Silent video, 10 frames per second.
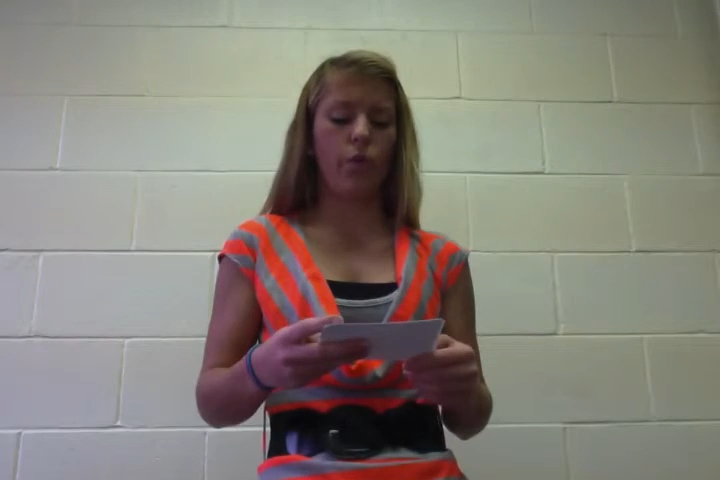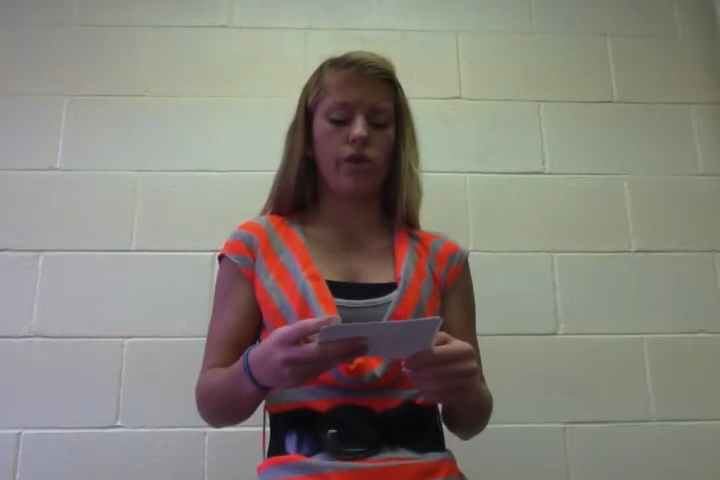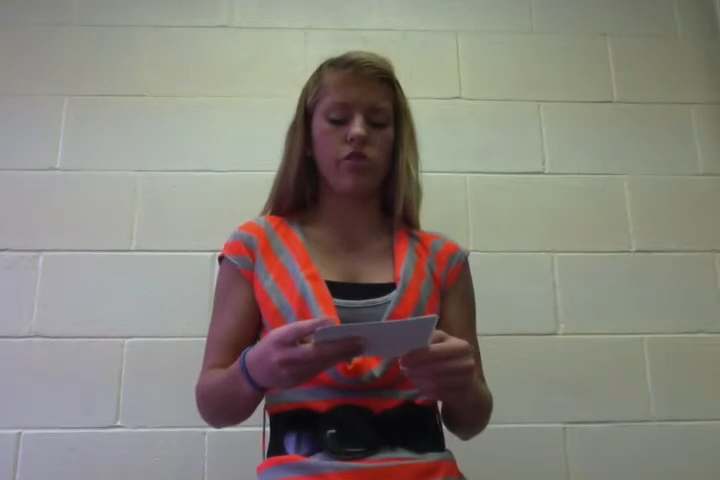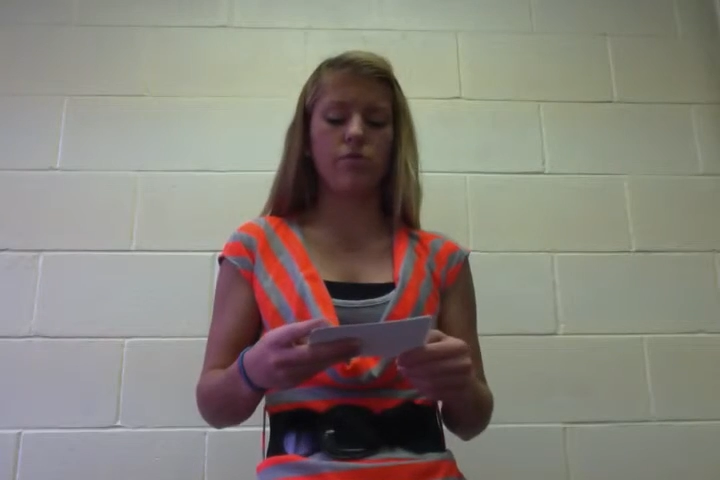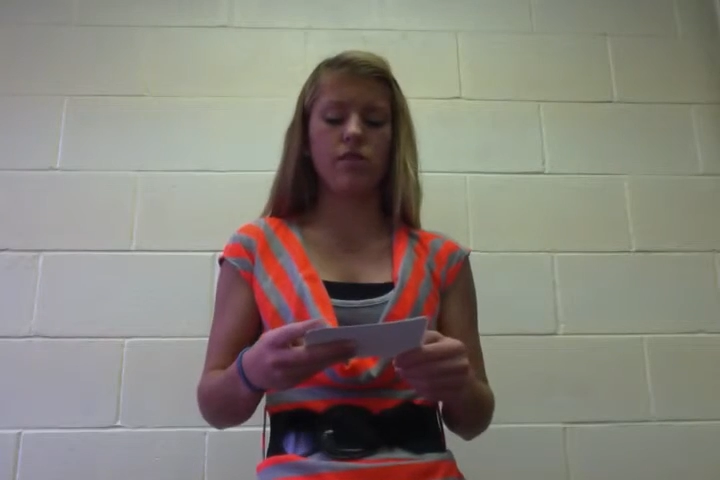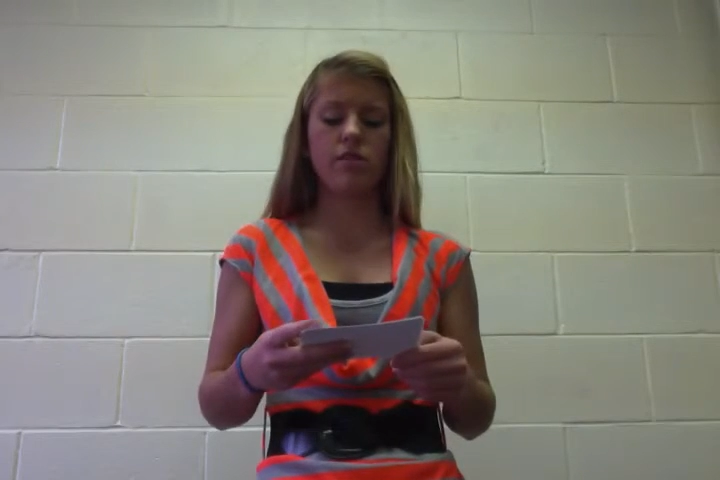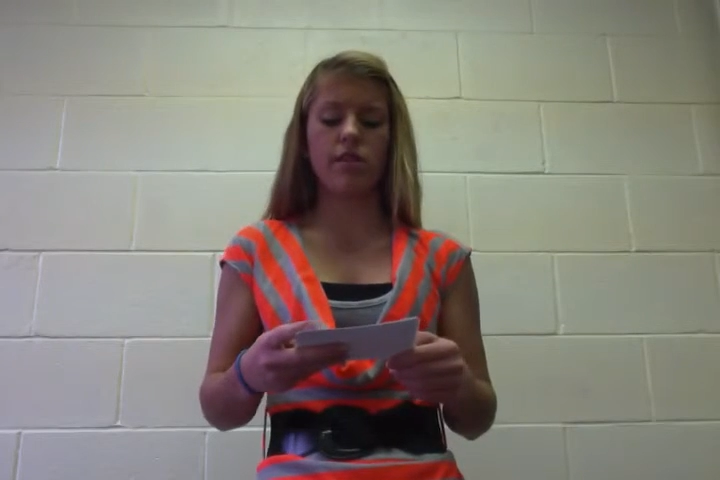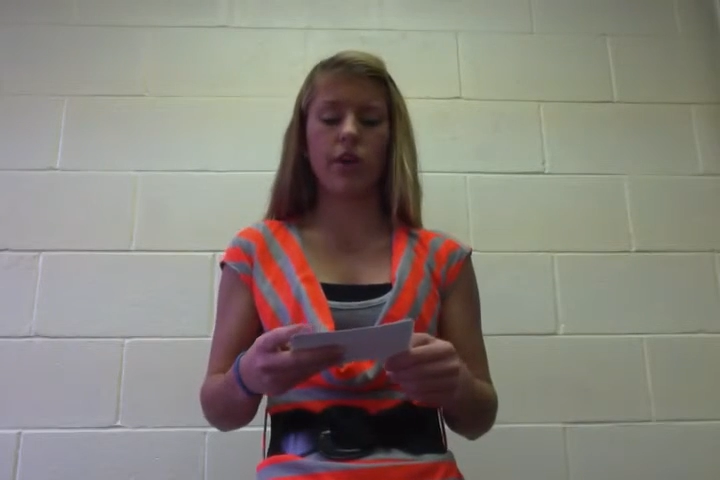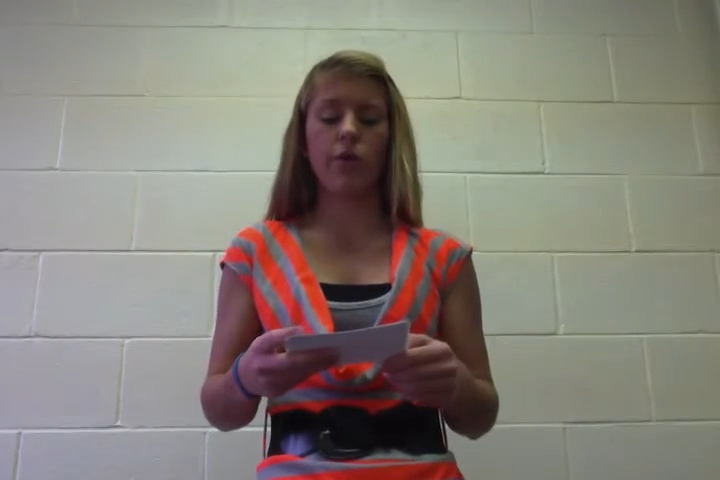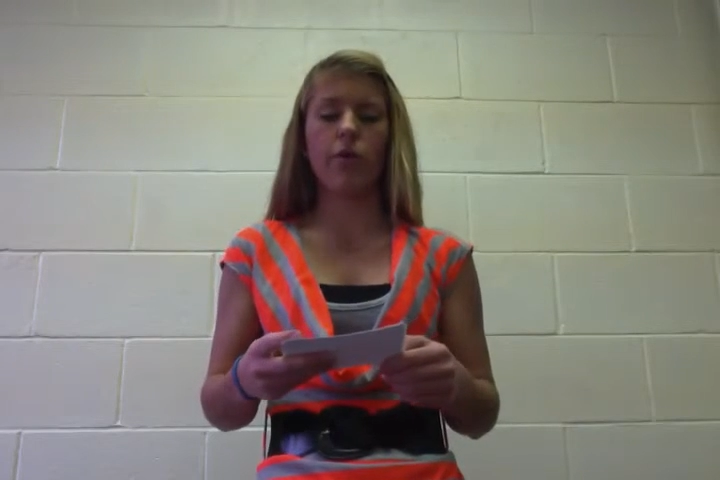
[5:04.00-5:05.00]
wind turbines
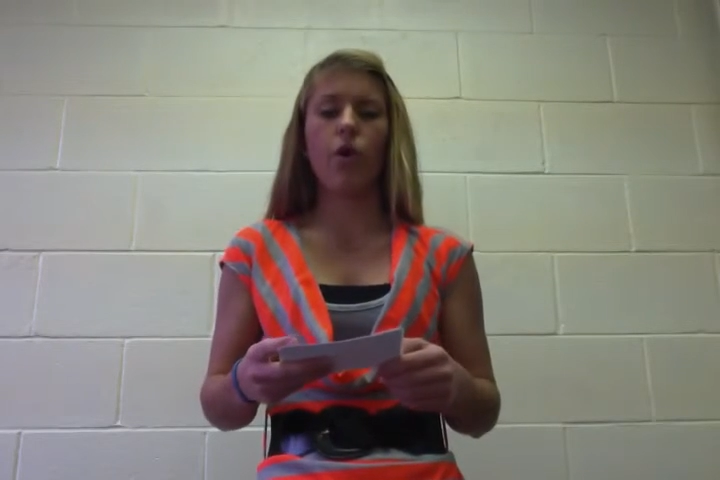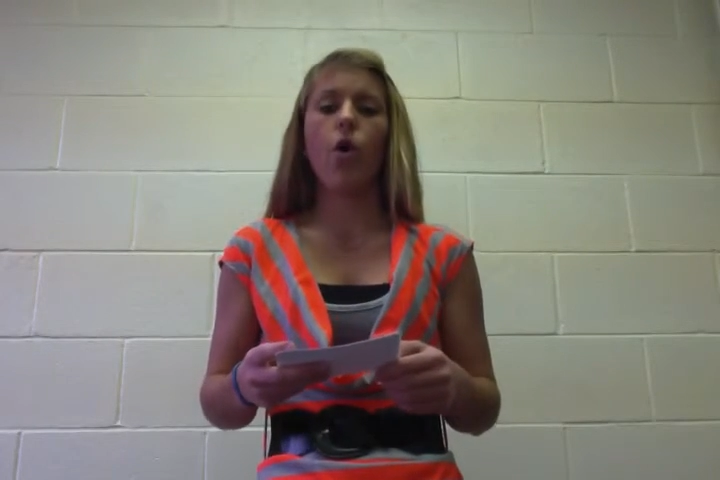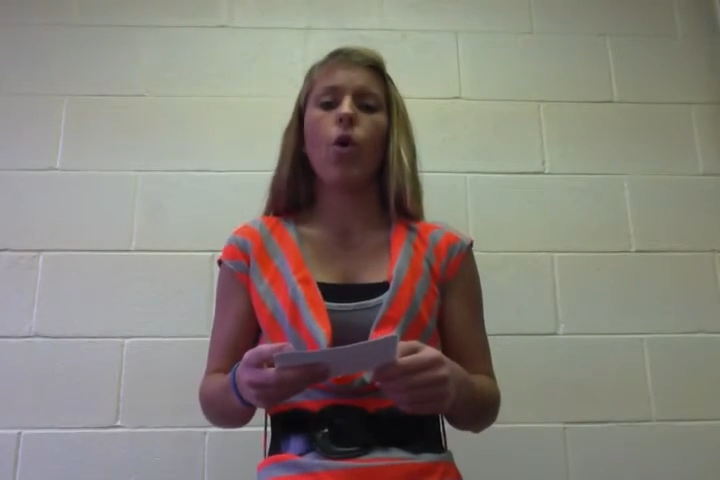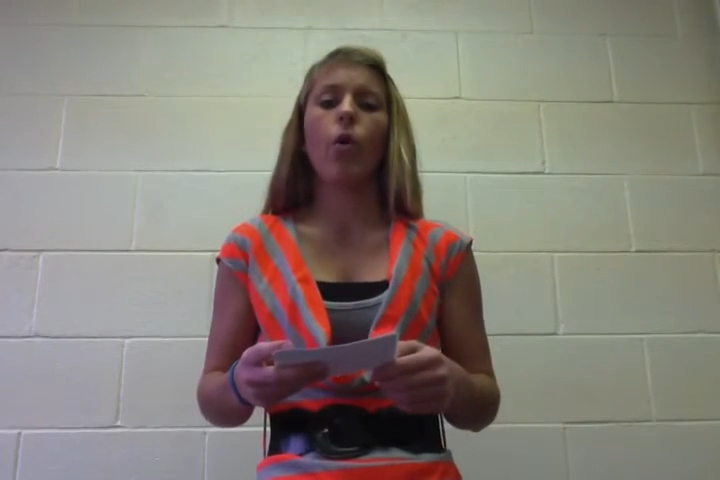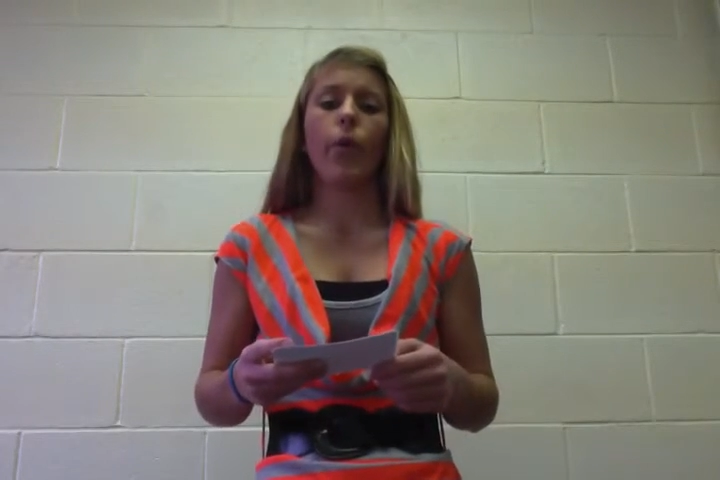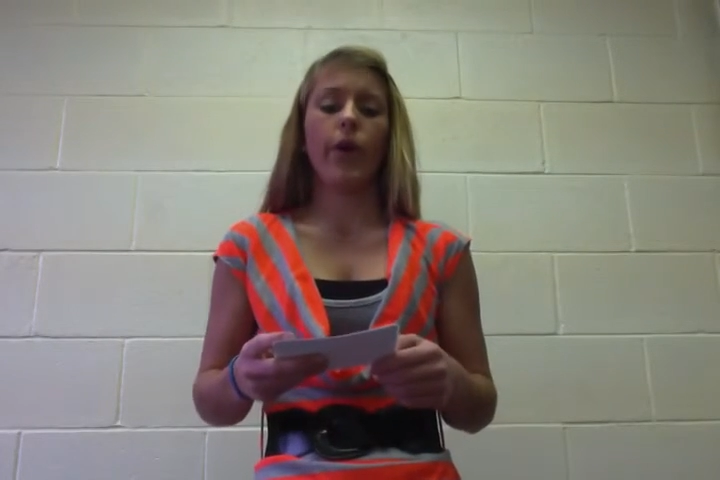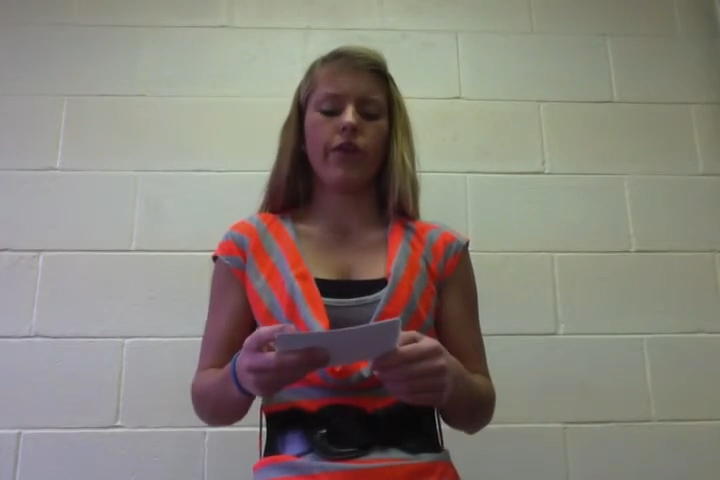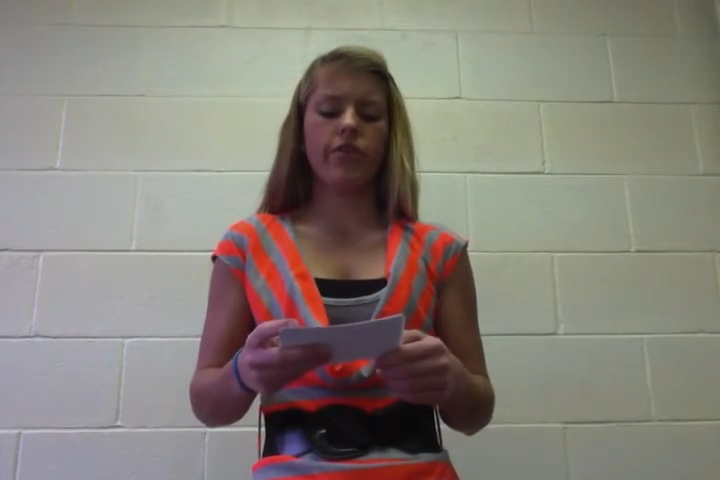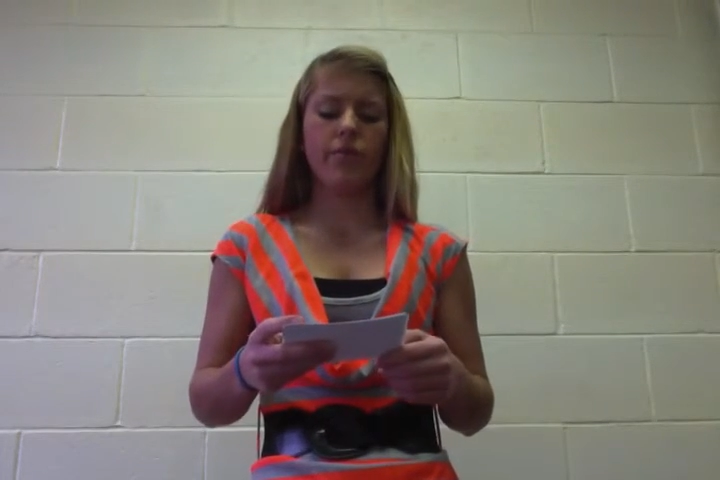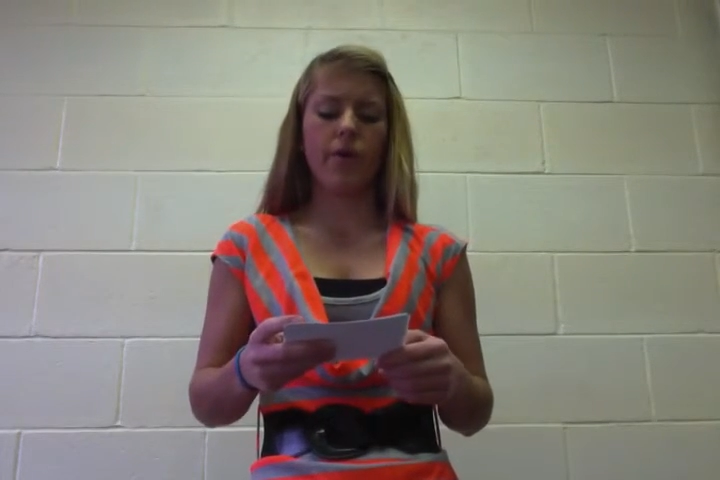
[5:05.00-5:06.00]
do, where
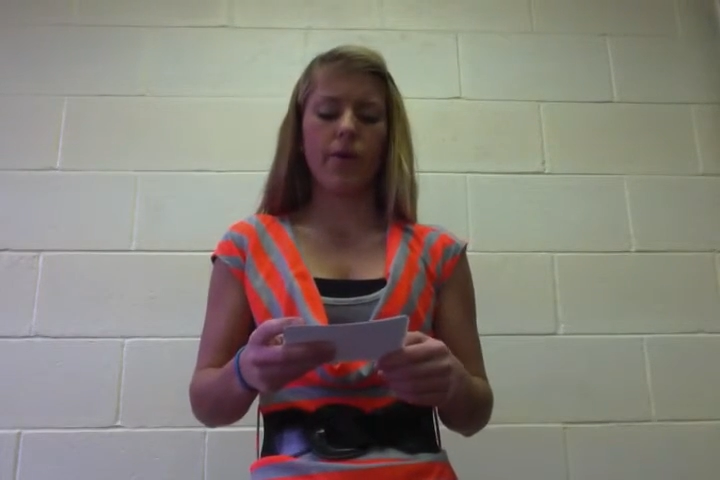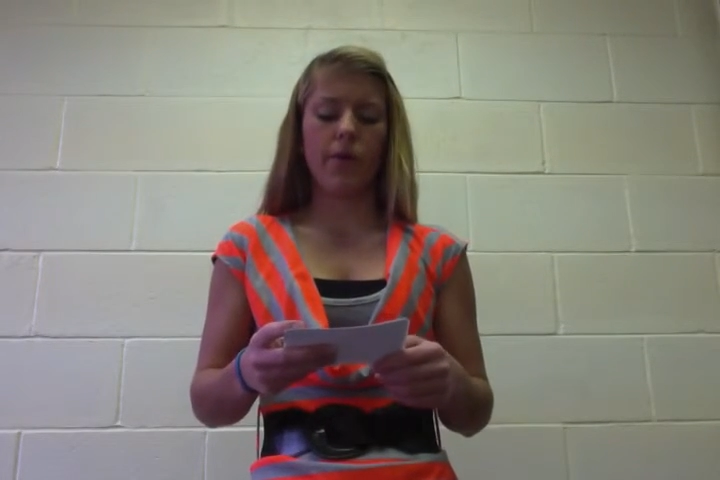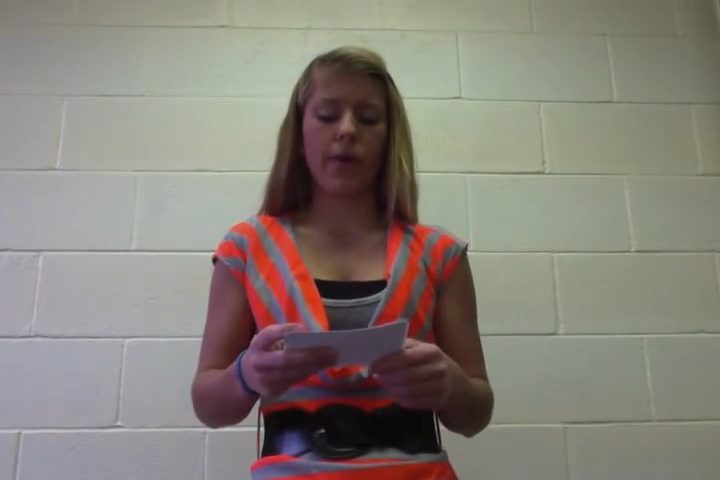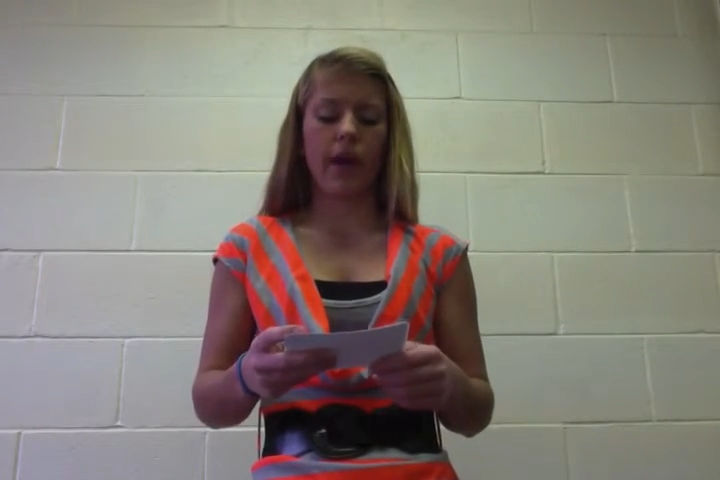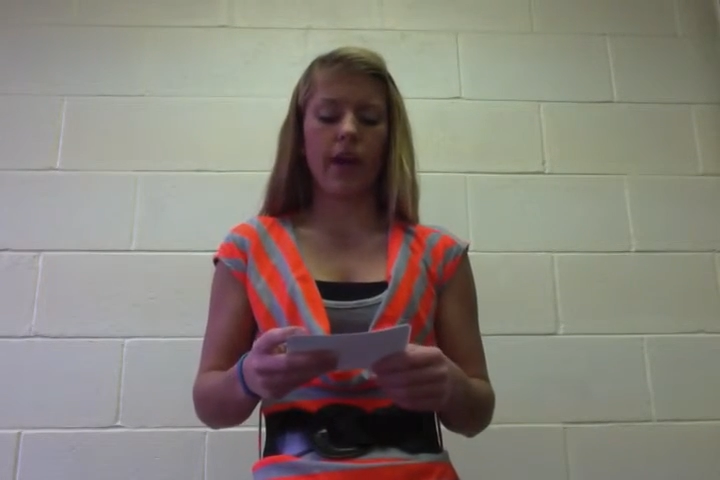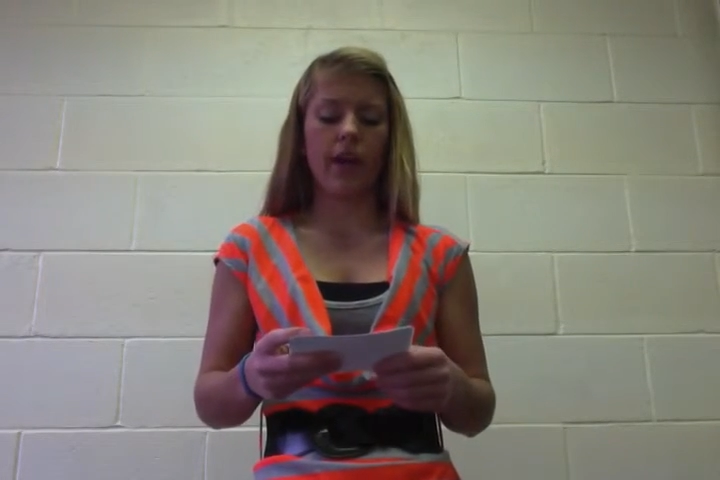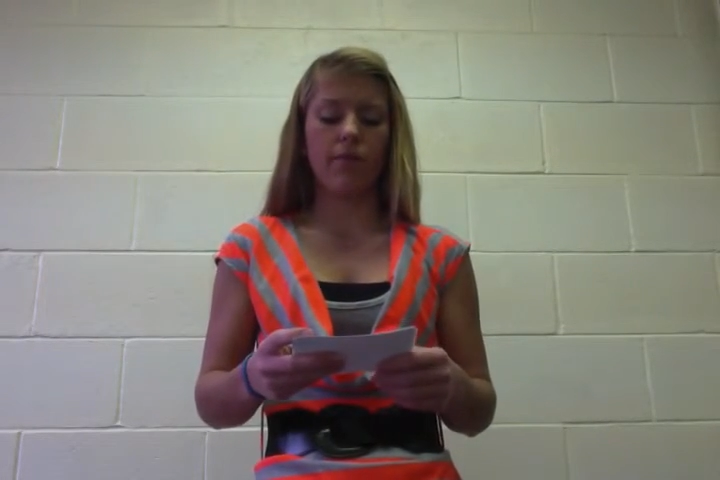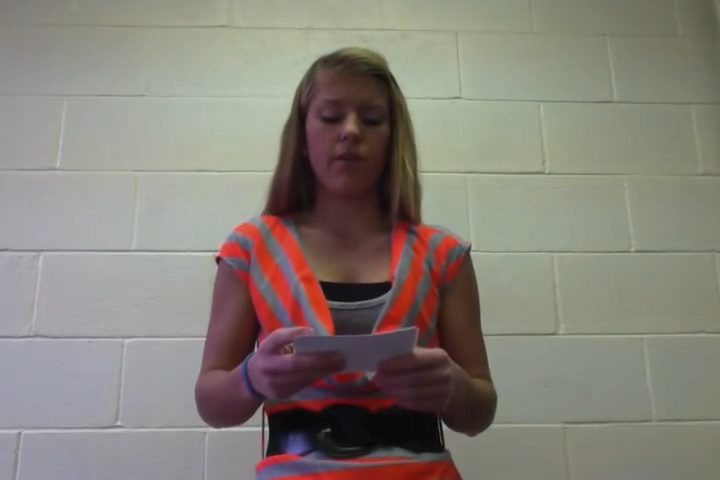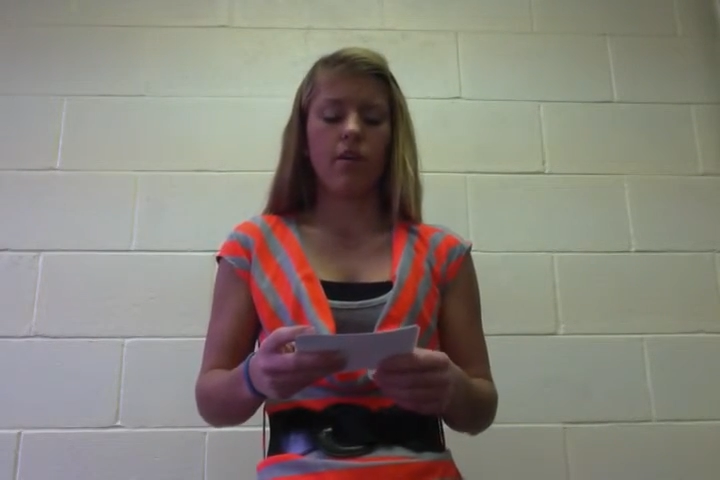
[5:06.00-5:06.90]
some are located,